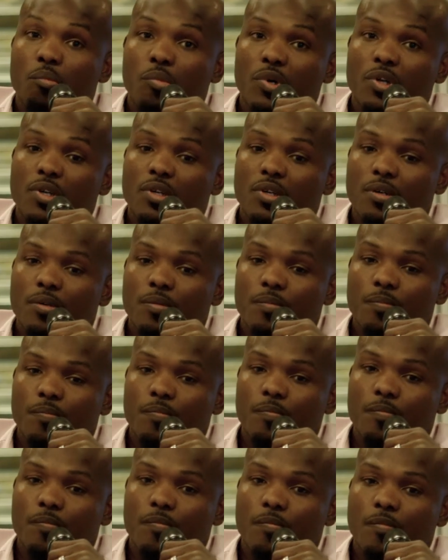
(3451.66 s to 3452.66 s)
but
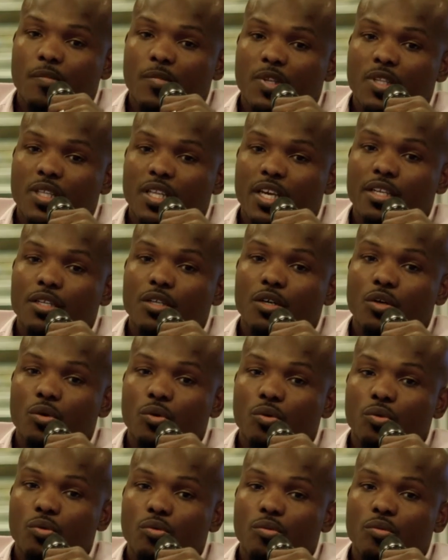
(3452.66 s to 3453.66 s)
um they
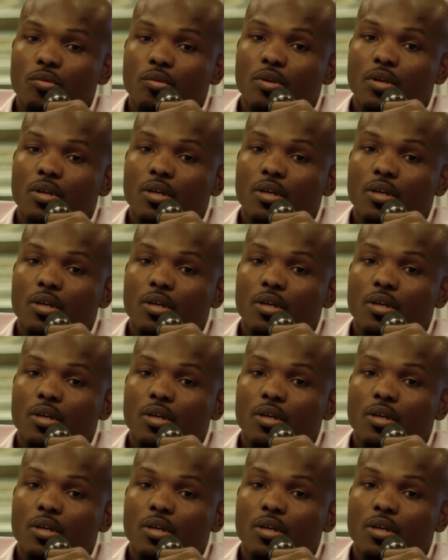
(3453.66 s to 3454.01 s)
know,